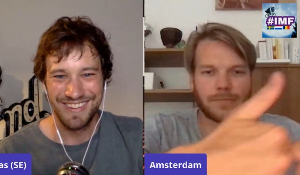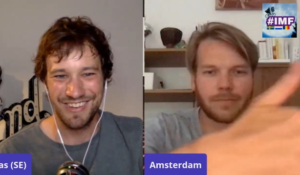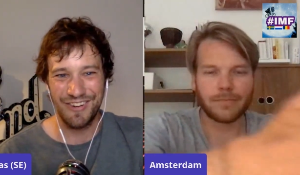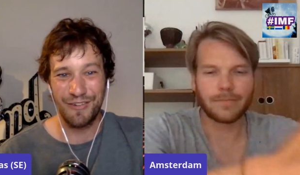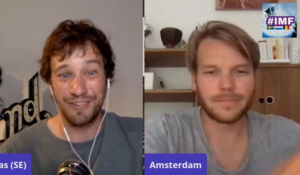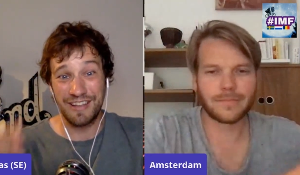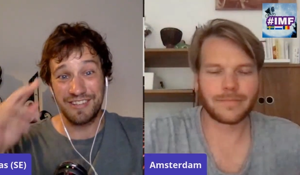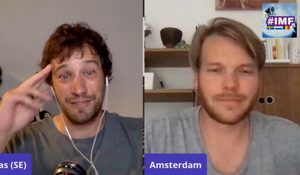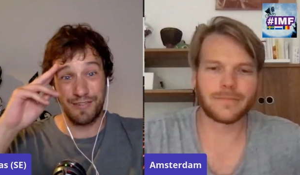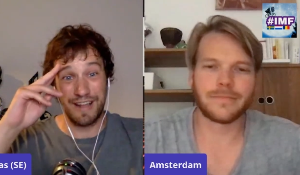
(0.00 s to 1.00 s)
Speaker 1: So
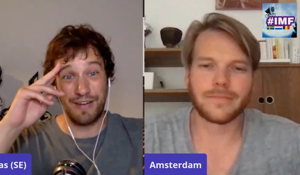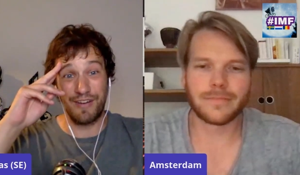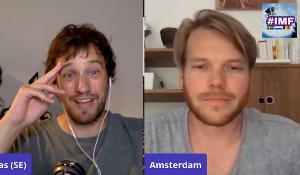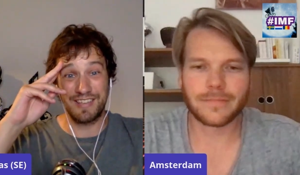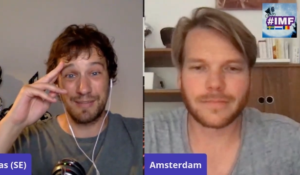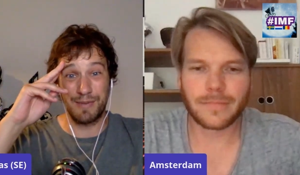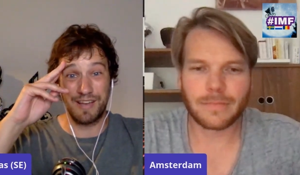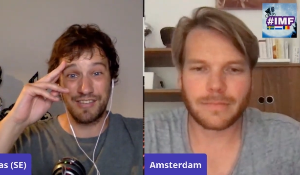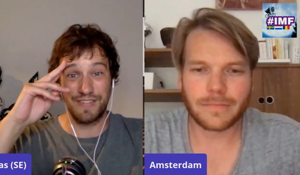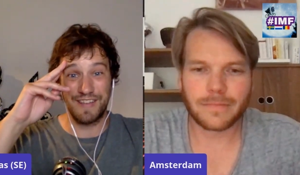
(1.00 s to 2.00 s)
that's it for now. I say
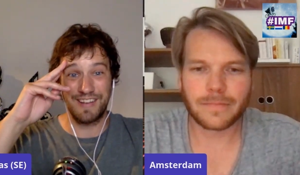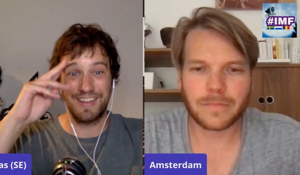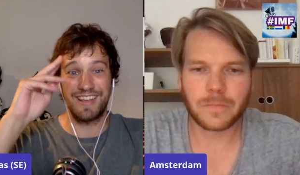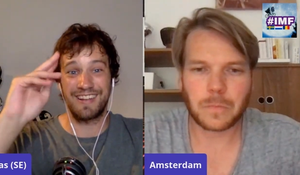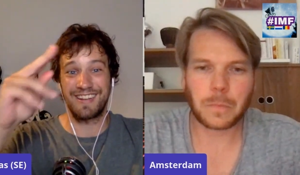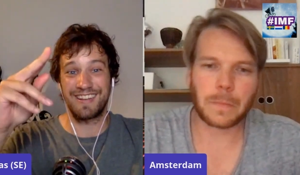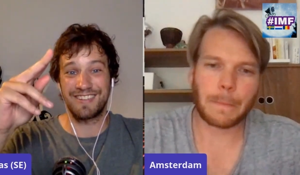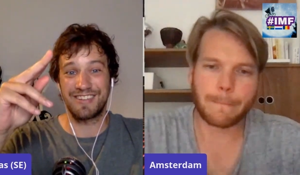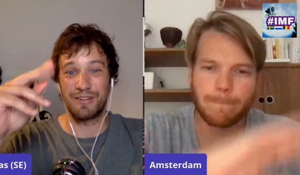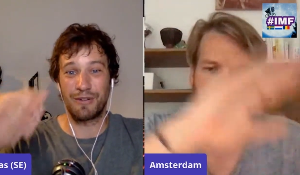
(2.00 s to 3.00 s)
bye, Sven, and
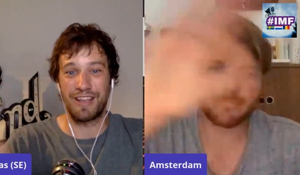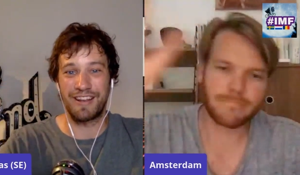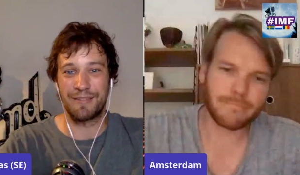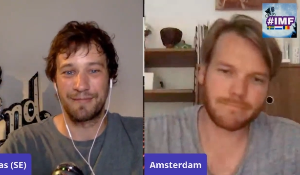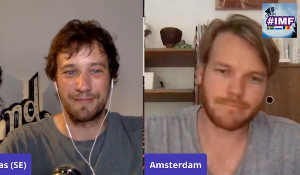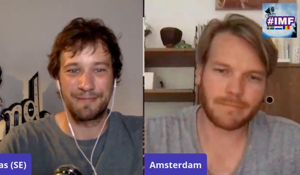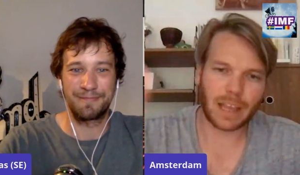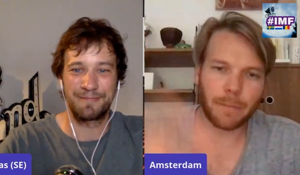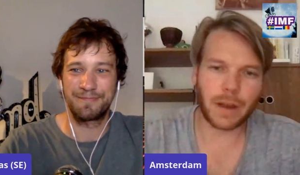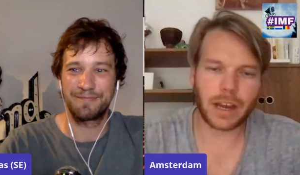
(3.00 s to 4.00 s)
uh, see you all later.
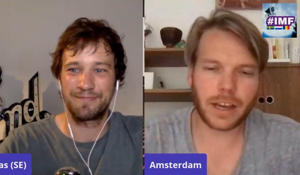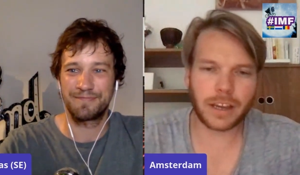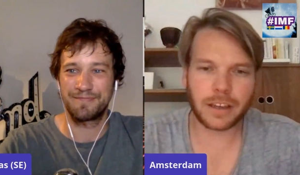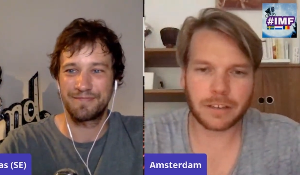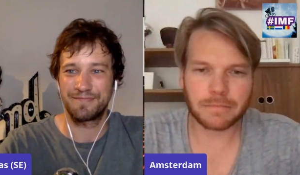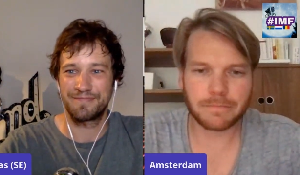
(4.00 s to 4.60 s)
Speaker 2: Bye.